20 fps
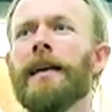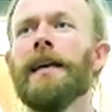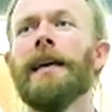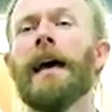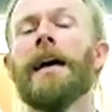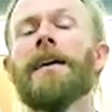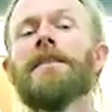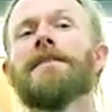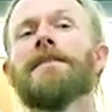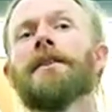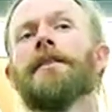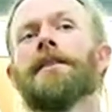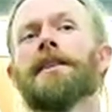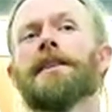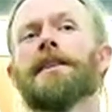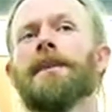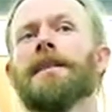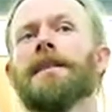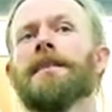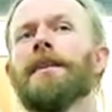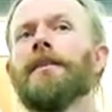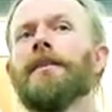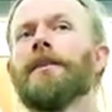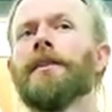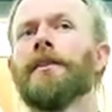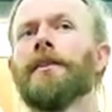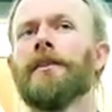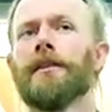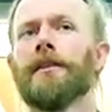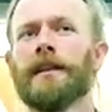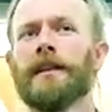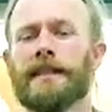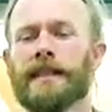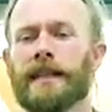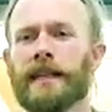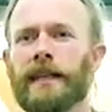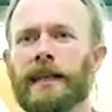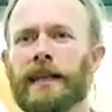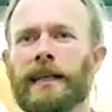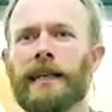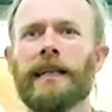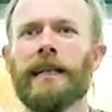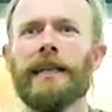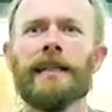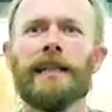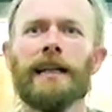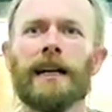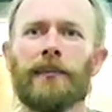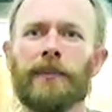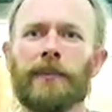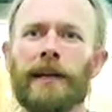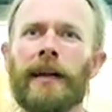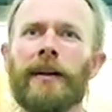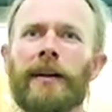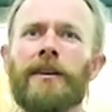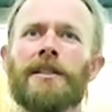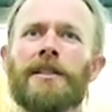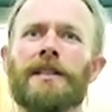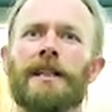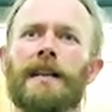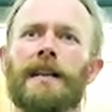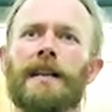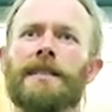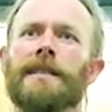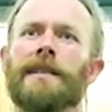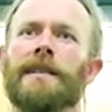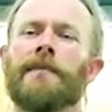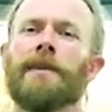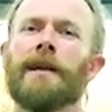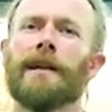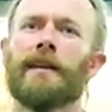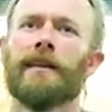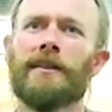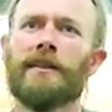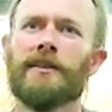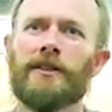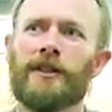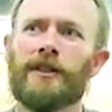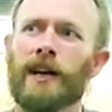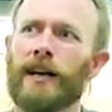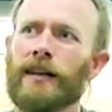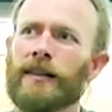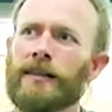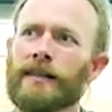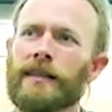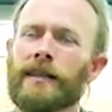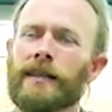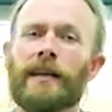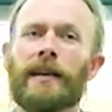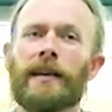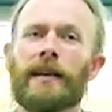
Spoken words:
as all this material is getting heated up and energized and emitting these jets,